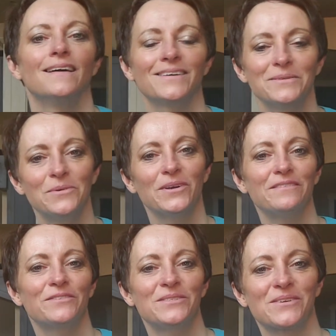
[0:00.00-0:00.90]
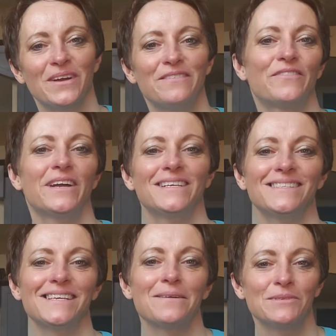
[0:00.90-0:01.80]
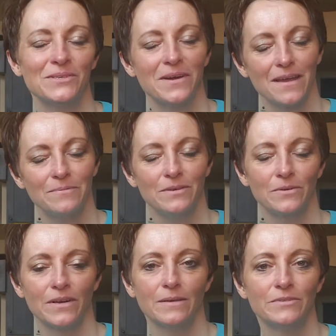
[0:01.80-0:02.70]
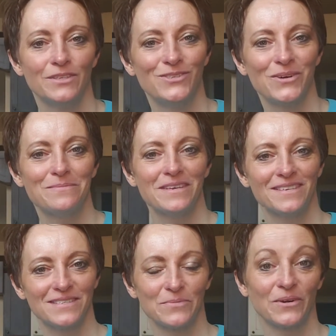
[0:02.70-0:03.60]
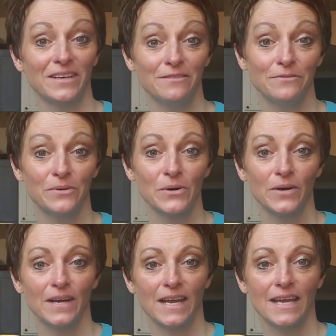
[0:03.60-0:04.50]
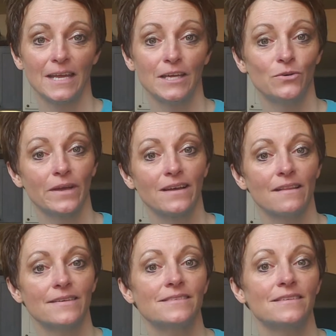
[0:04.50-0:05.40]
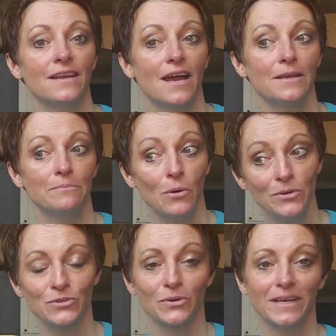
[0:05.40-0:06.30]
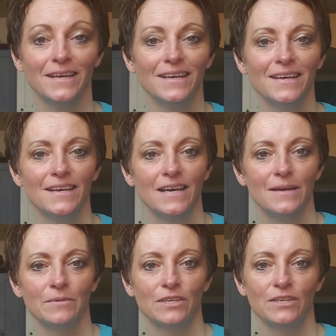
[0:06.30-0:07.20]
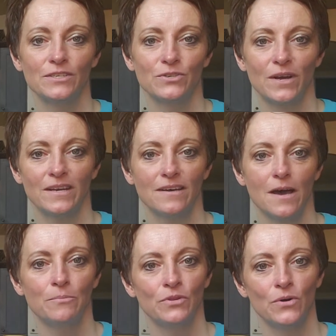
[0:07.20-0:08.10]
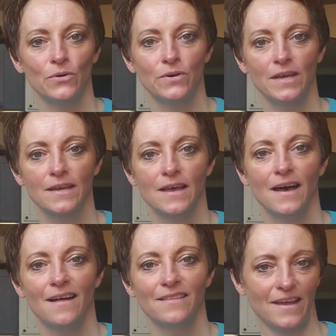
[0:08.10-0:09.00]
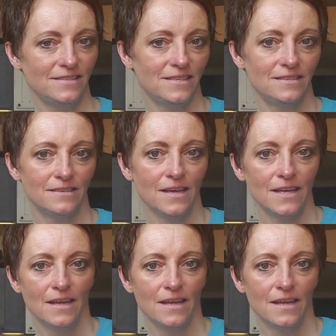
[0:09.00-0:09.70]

Good morning, first grade friends. I'm so happy you were able to join me this morning for a quick lesson on poetry. I'm going to try to upload a lesson